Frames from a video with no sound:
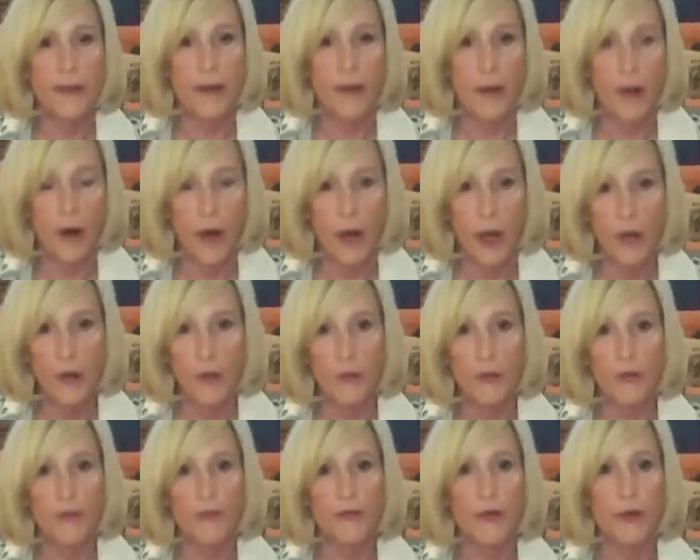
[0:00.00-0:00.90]
the
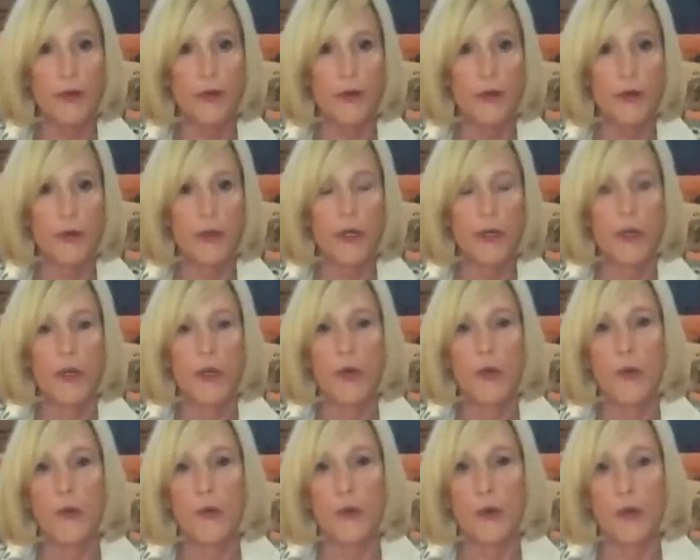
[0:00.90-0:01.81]
aquifer,
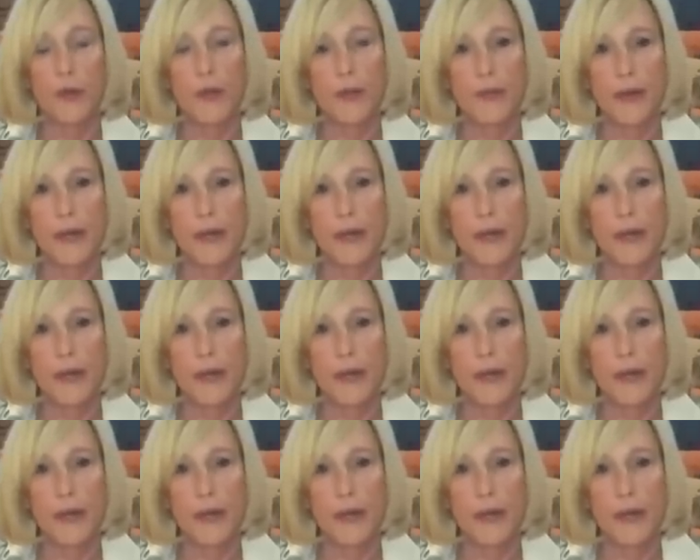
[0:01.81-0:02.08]
worried